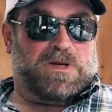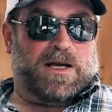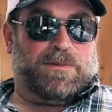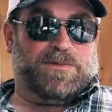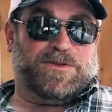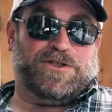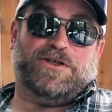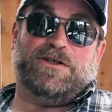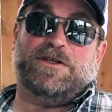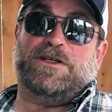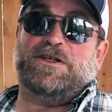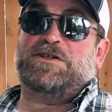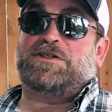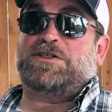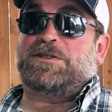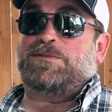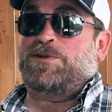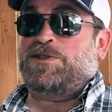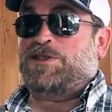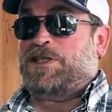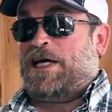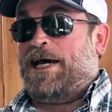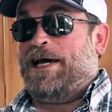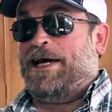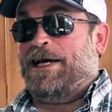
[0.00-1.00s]
I'm sure there's some
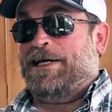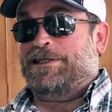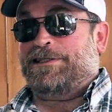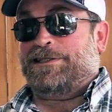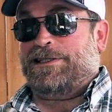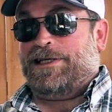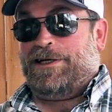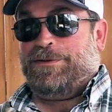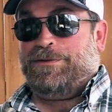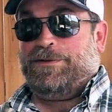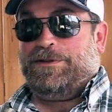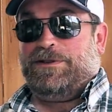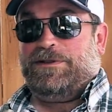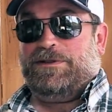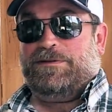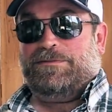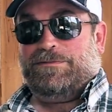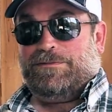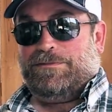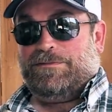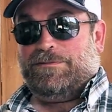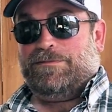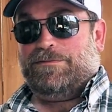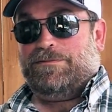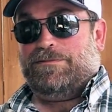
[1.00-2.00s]
science that would
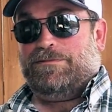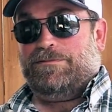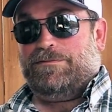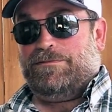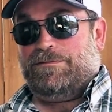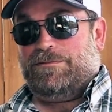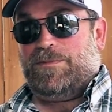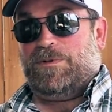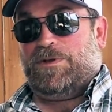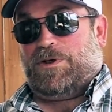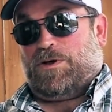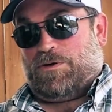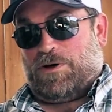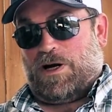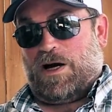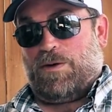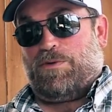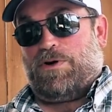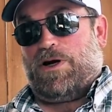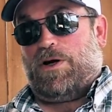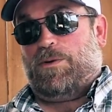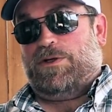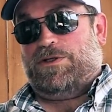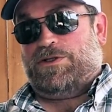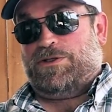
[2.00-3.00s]

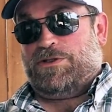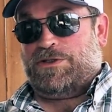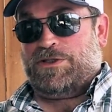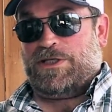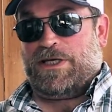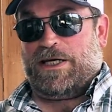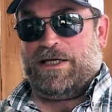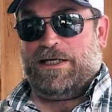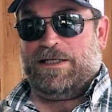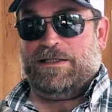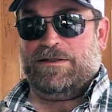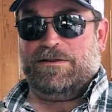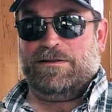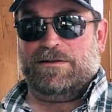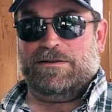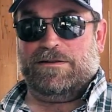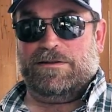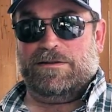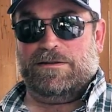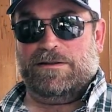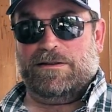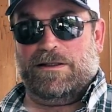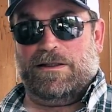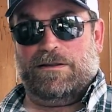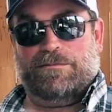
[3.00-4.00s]
corroborate what you're saying,
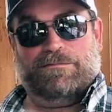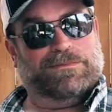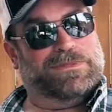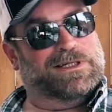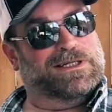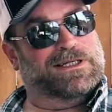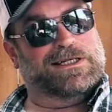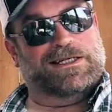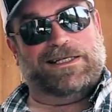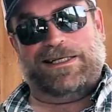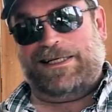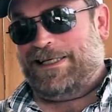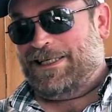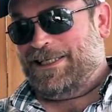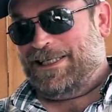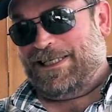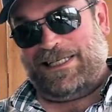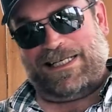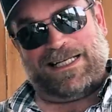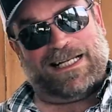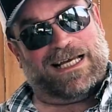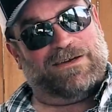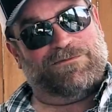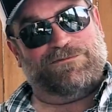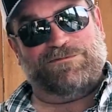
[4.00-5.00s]
but
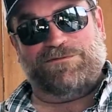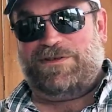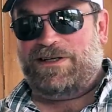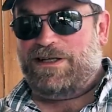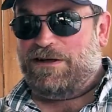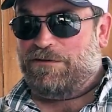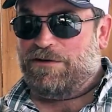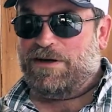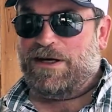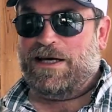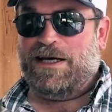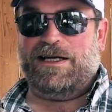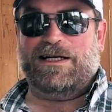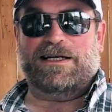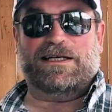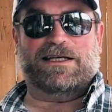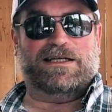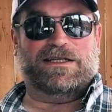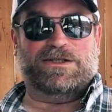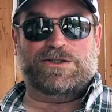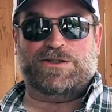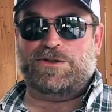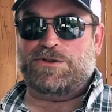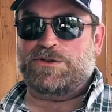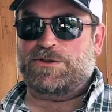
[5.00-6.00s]
again, I've never had
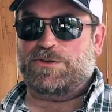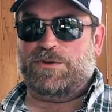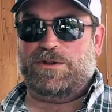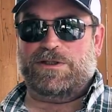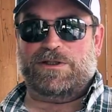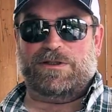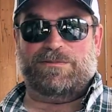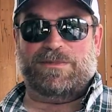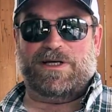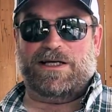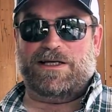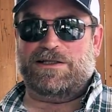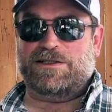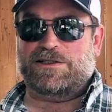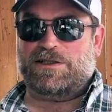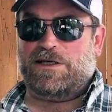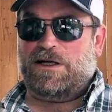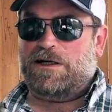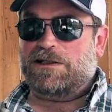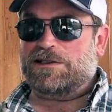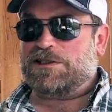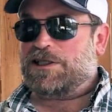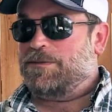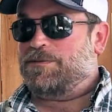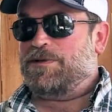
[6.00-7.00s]
any issues with it, man. As
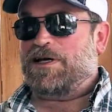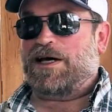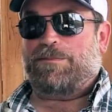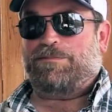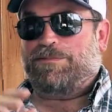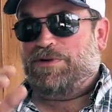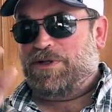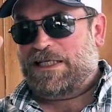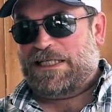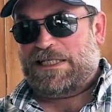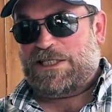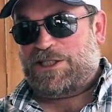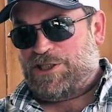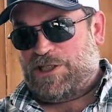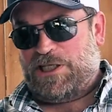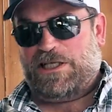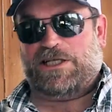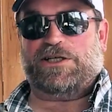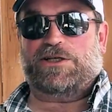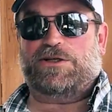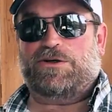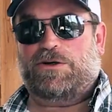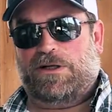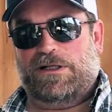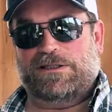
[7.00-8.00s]
long as I'm not putting
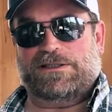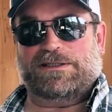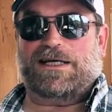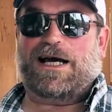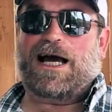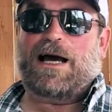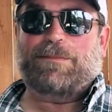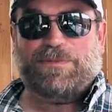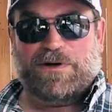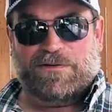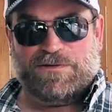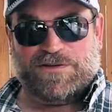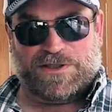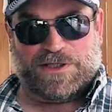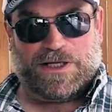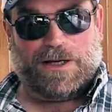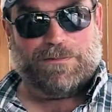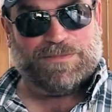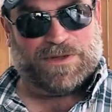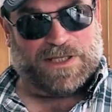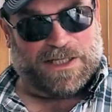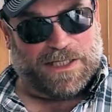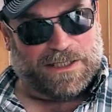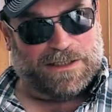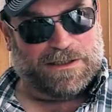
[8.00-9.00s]
chicken on top of
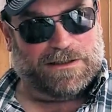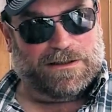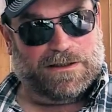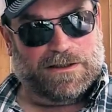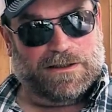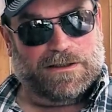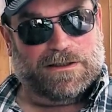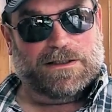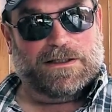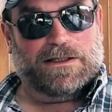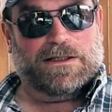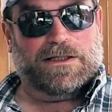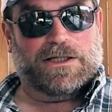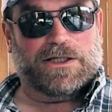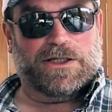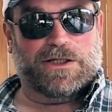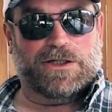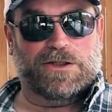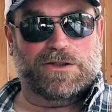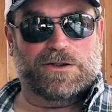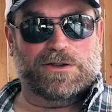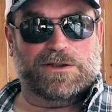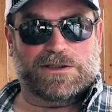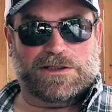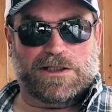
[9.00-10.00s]
something, you
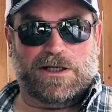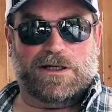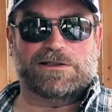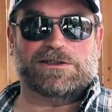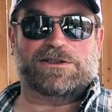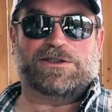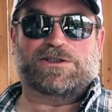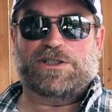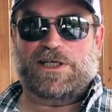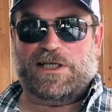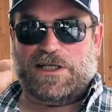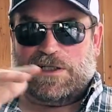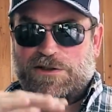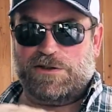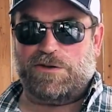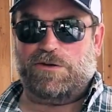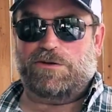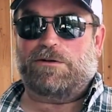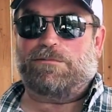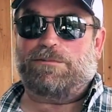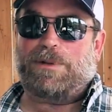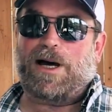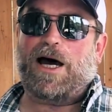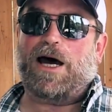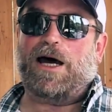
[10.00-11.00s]
know, as long as chicken's
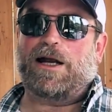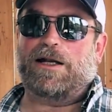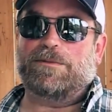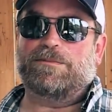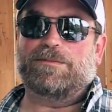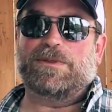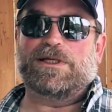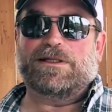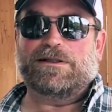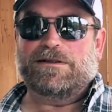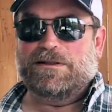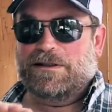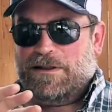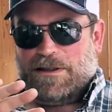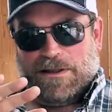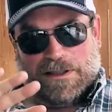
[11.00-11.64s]
on the bottom and